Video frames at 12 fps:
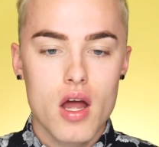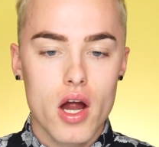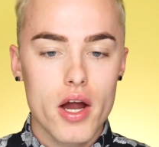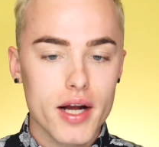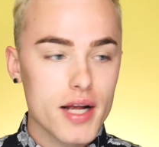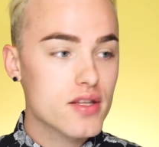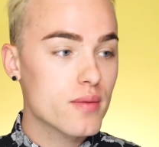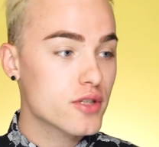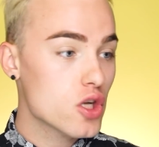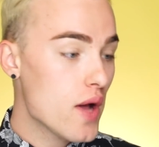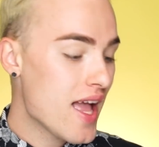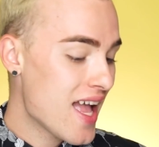Alright guys, so I'm
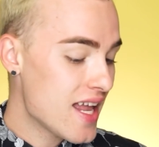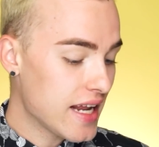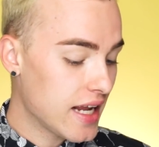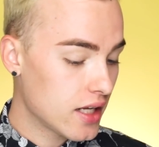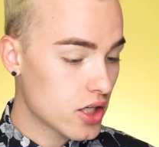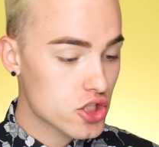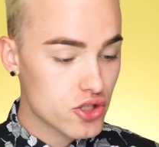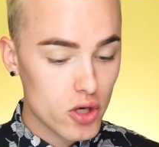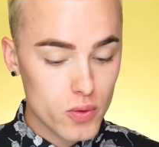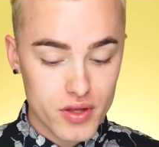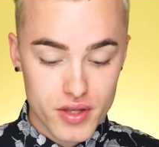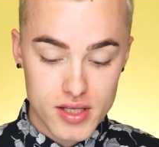gonna go ahead and
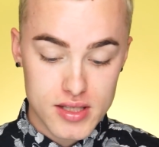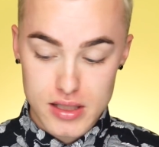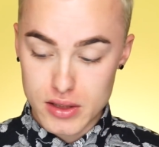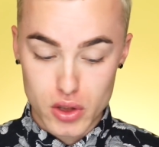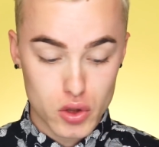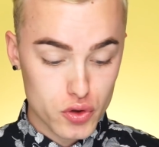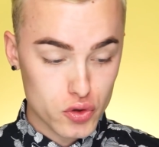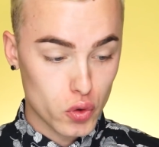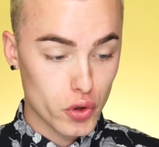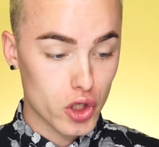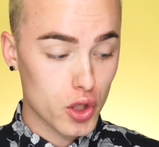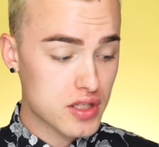start with this little
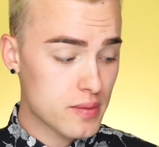tutorial.